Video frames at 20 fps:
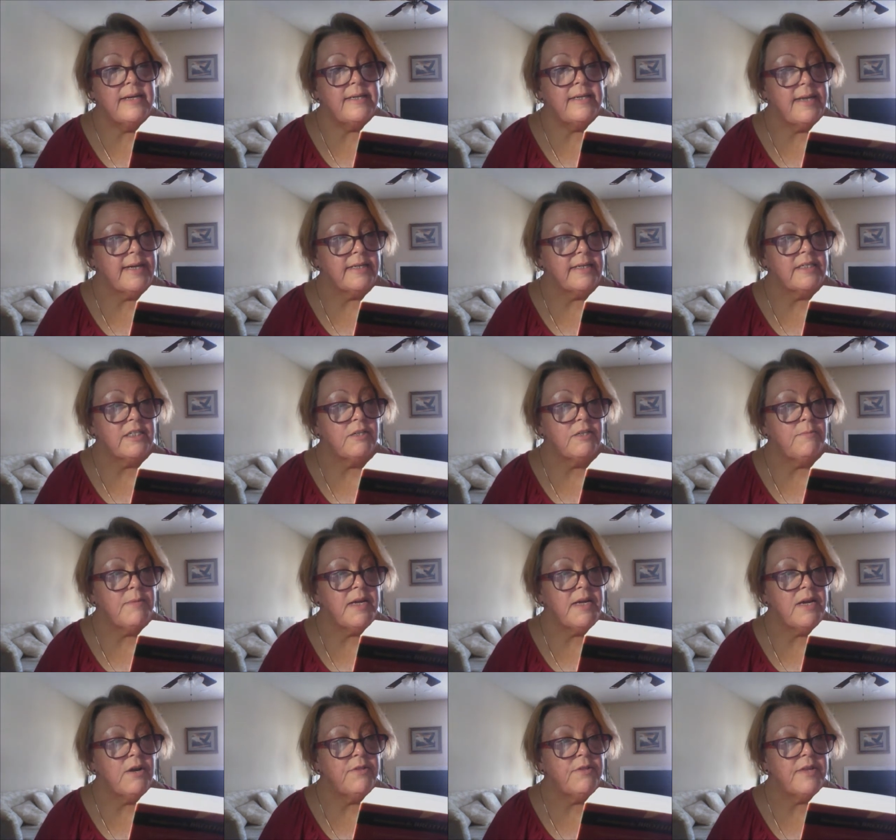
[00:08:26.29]
Next to
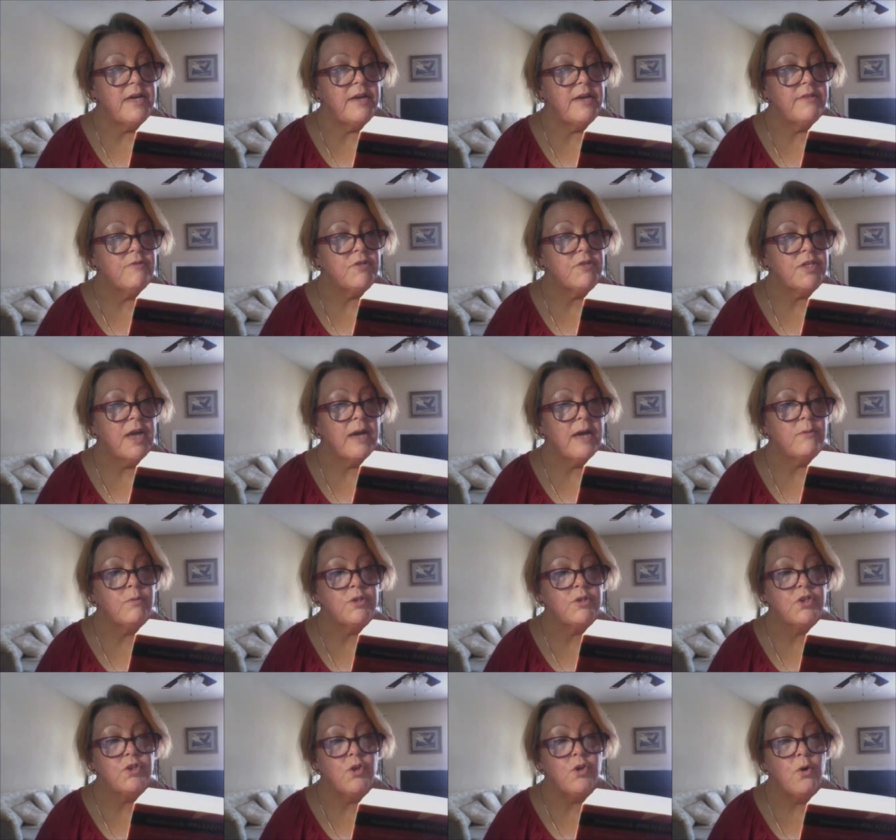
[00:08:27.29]
me on the other side
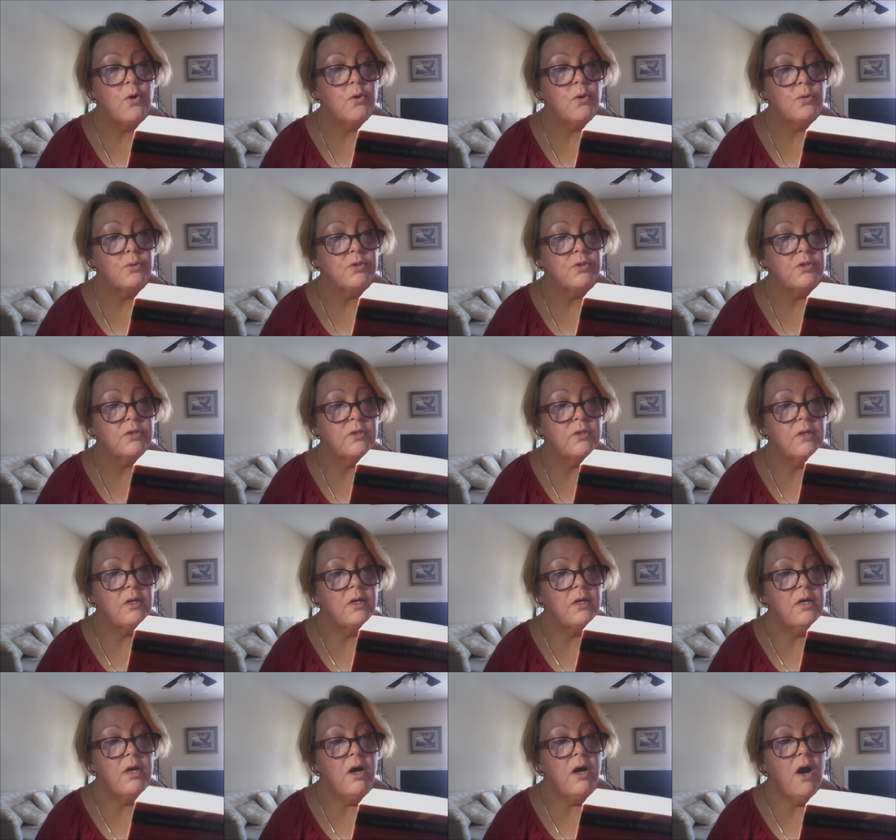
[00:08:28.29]
was Toos,
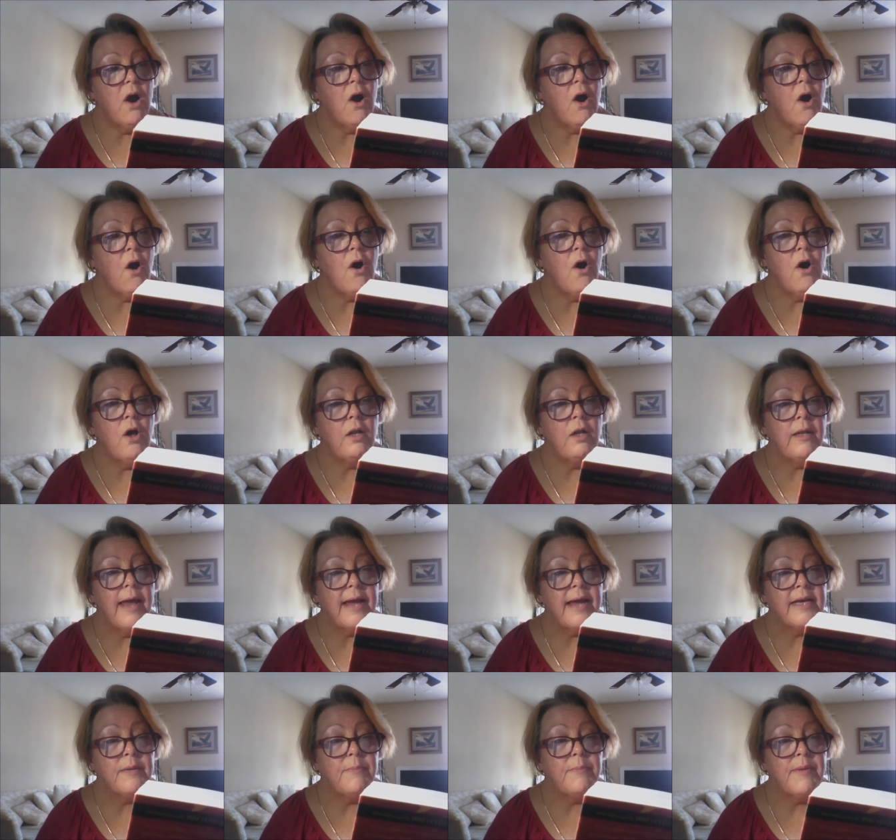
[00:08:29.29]
all
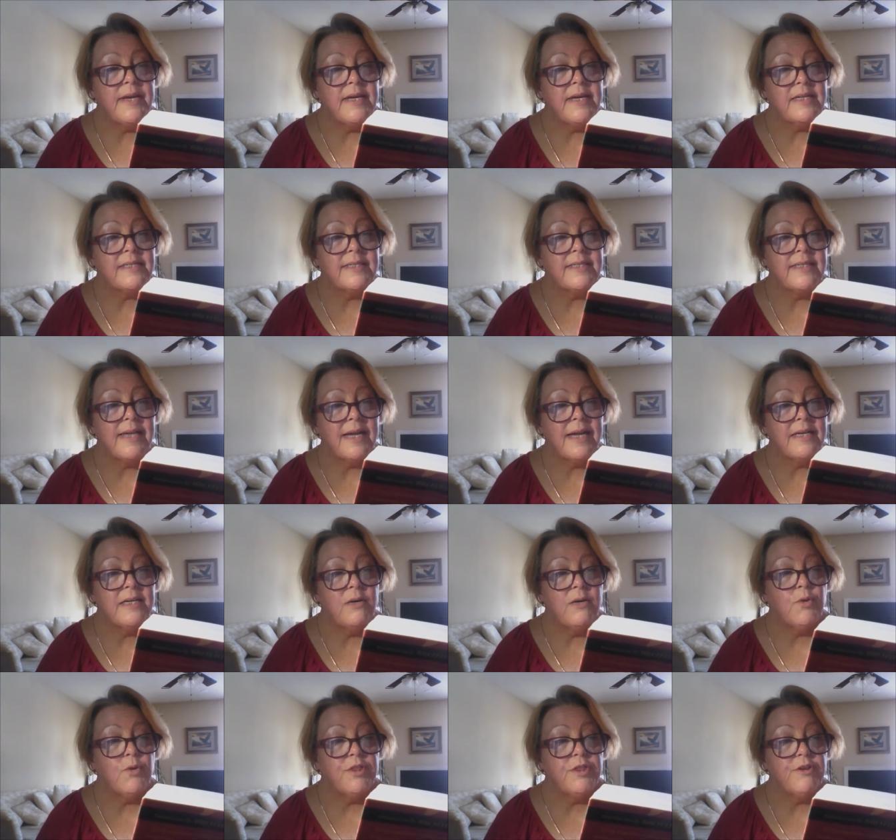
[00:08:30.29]
like me,
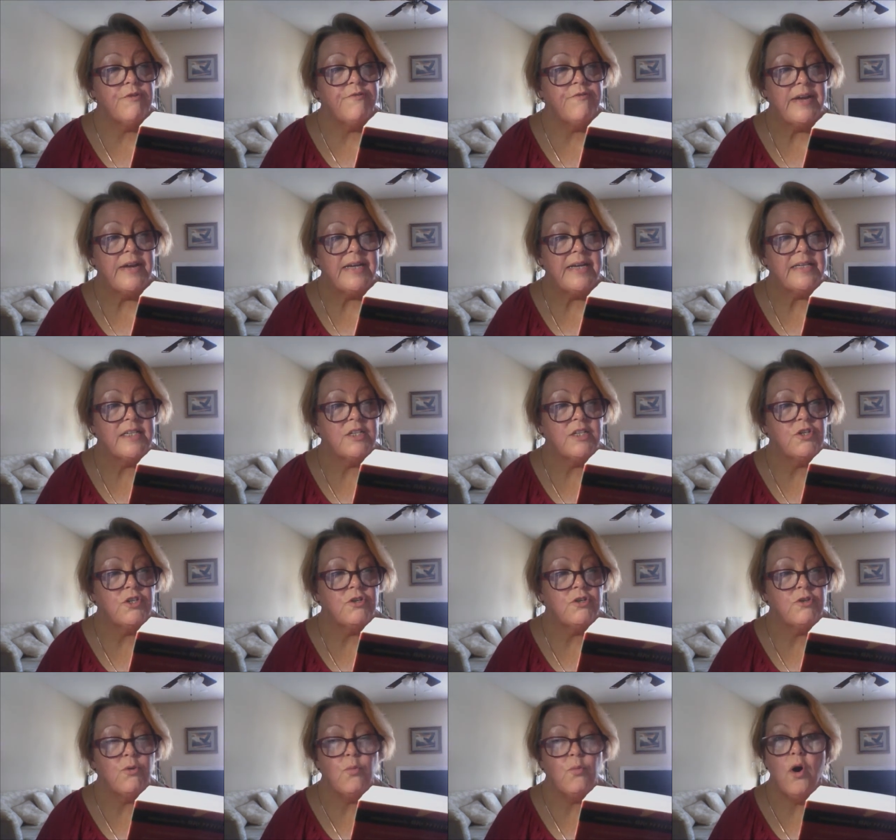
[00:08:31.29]
standing with their faces
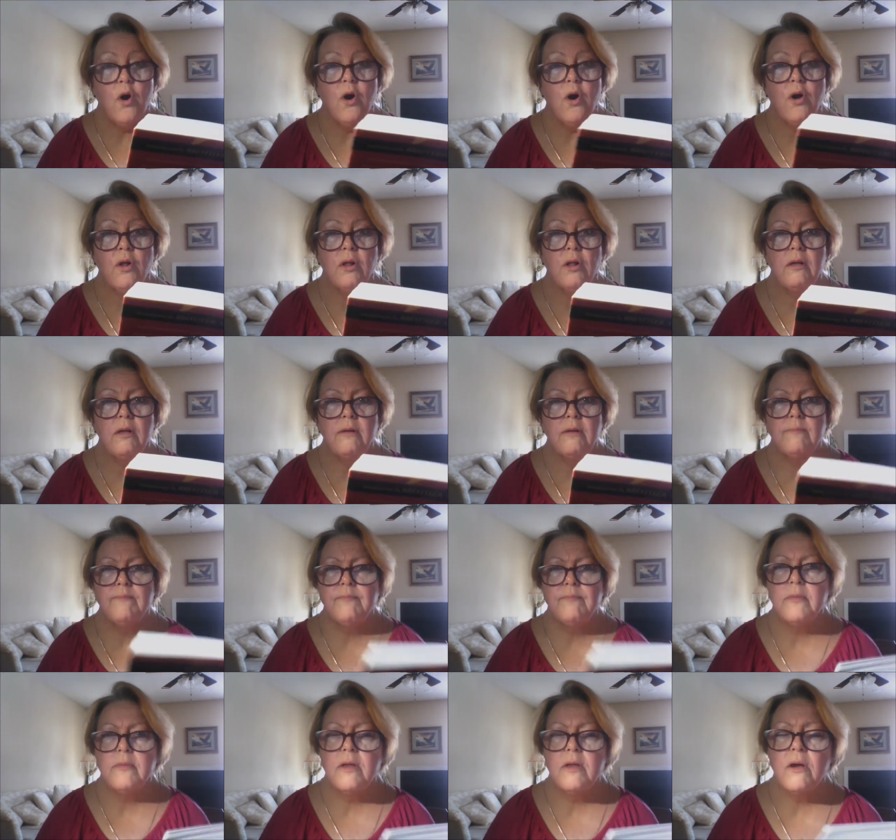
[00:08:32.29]
to the wall.
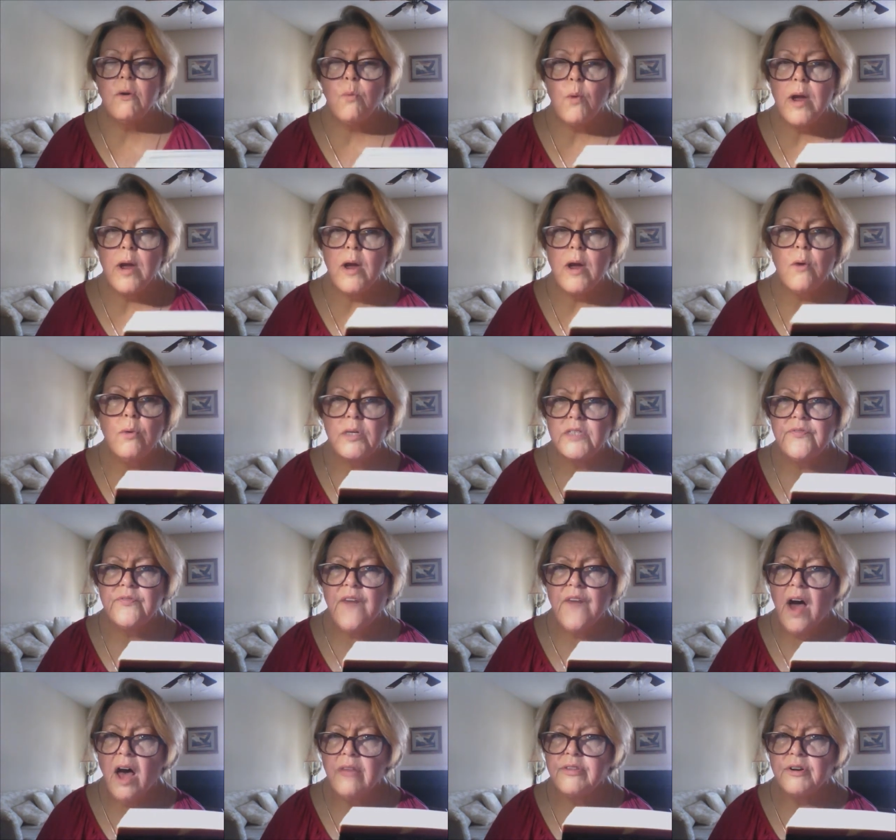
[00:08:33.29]
Where was
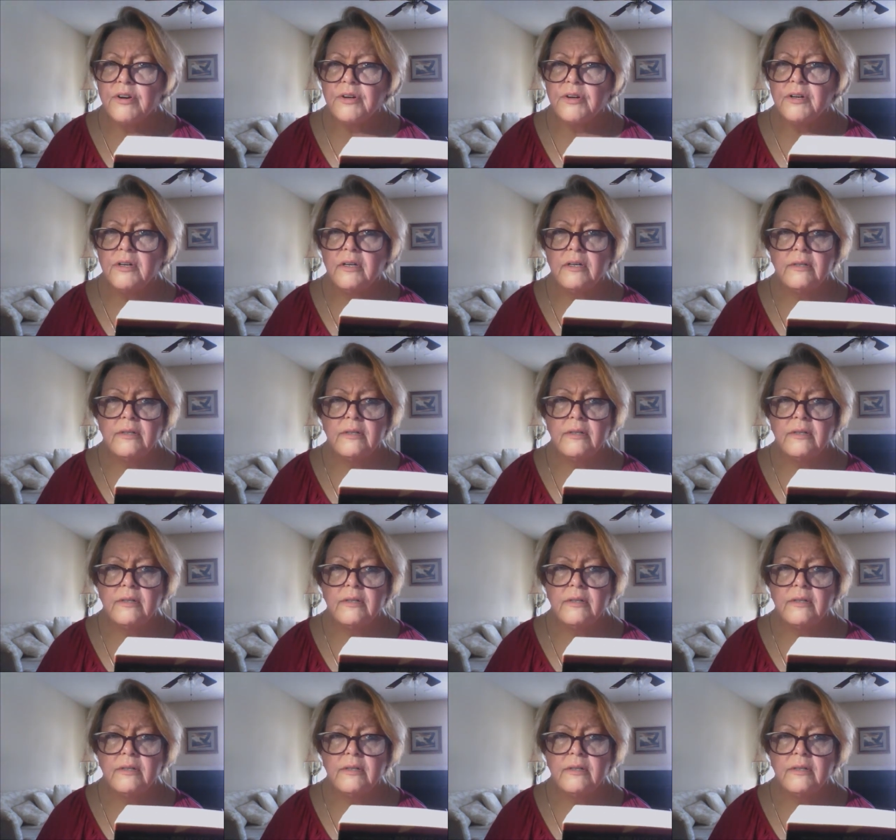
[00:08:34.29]
father?